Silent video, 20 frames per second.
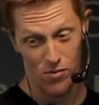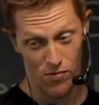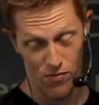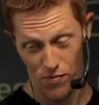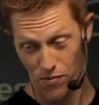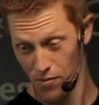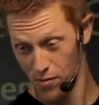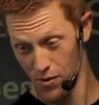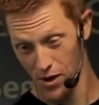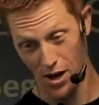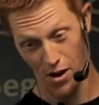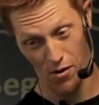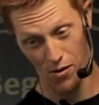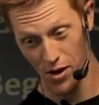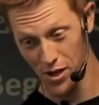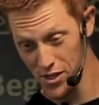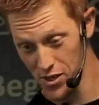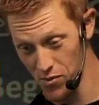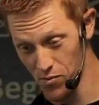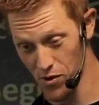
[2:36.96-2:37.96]
For whatever
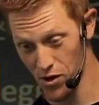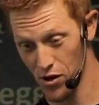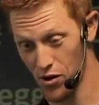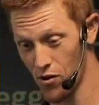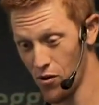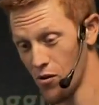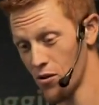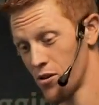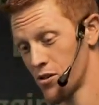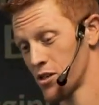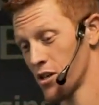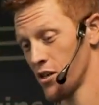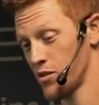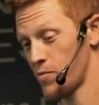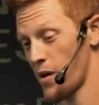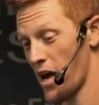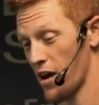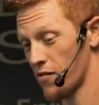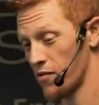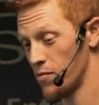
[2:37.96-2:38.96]
reason, we're gonna hold ourselves
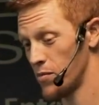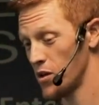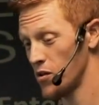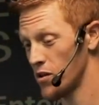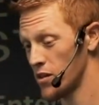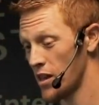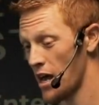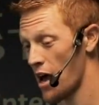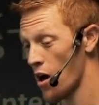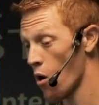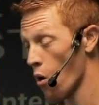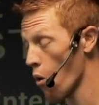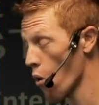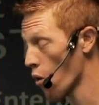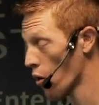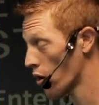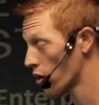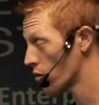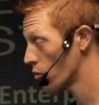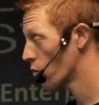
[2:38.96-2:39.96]
back from doing that,
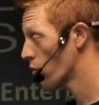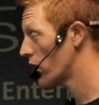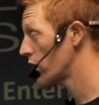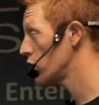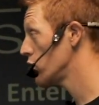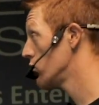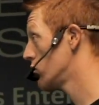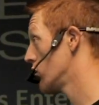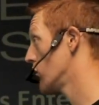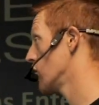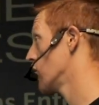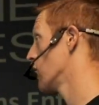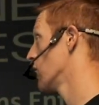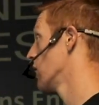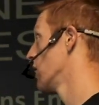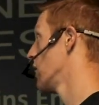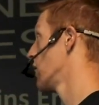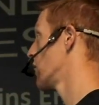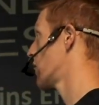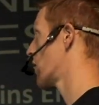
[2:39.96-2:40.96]
or when you do,
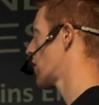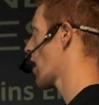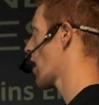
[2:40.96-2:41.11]
they're